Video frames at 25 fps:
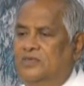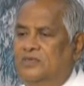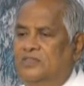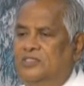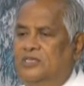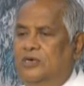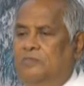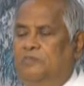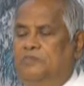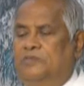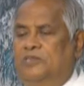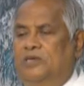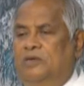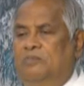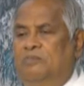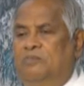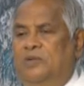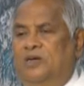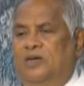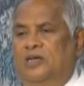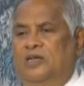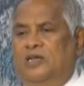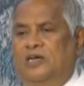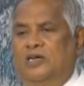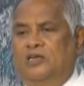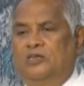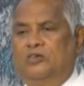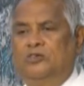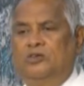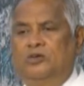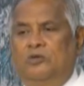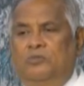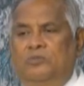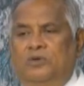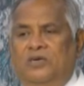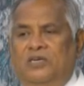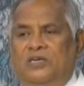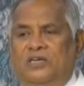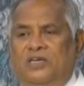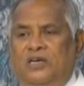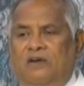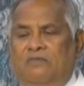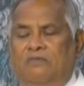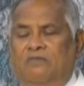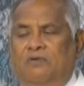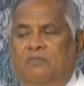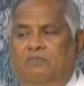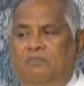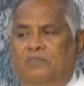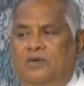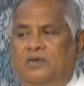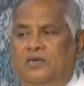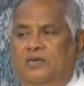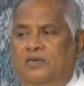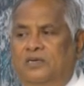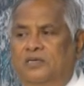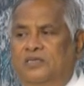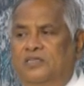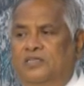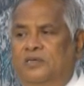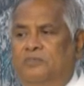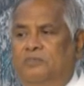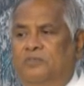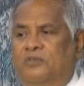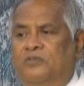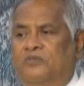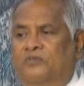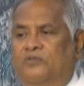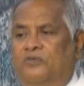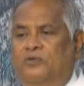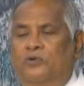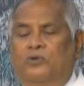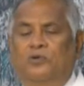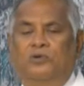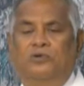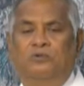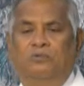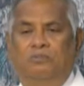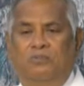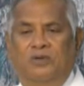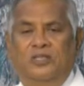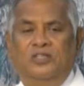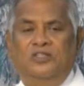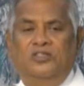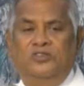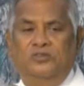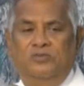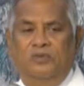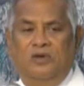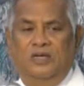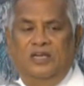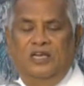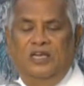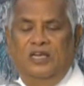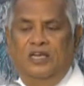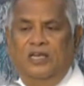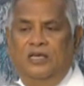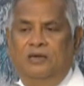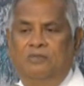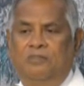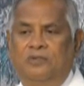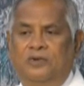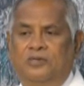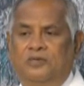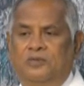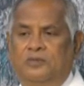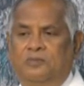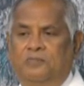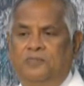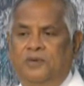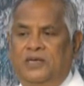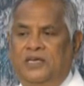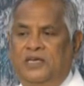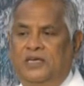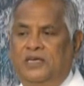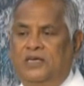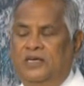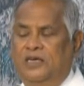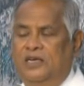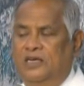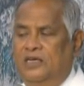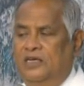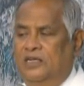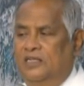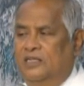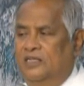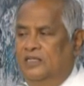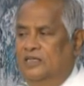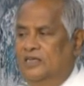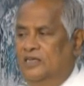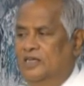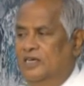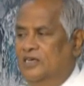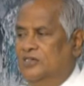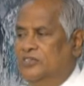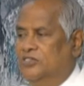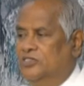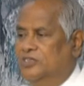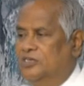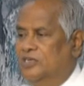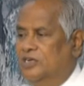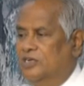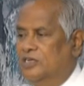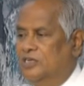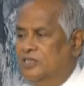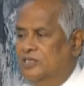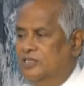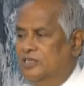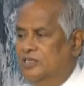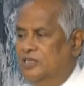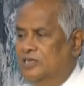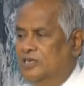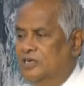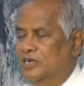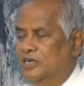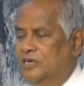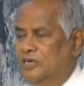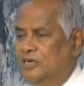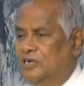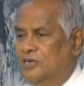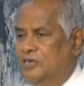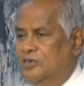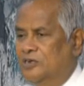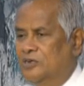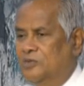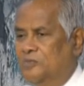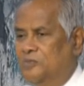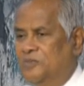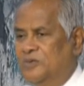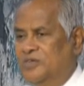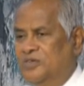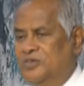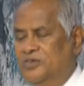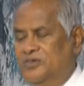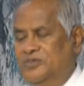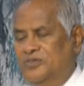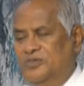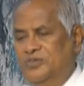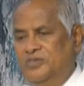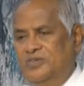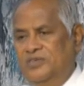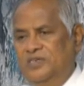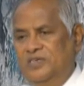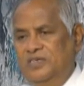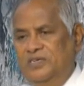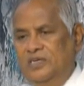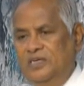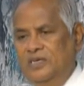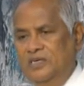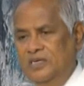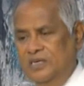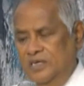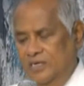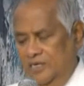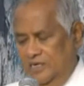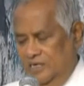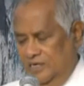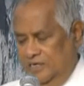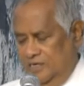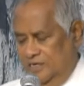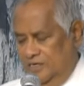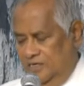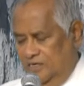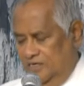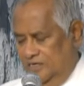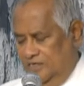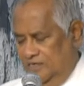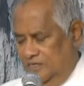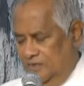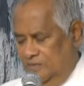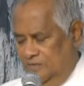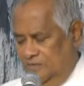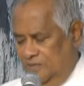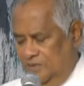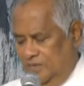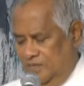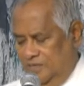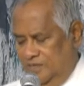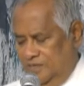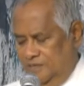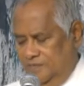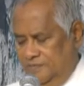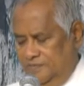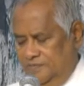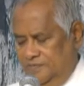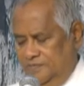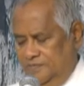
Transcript: September, October, November, December, four months we are unable to pay that extra 300 rupees. December,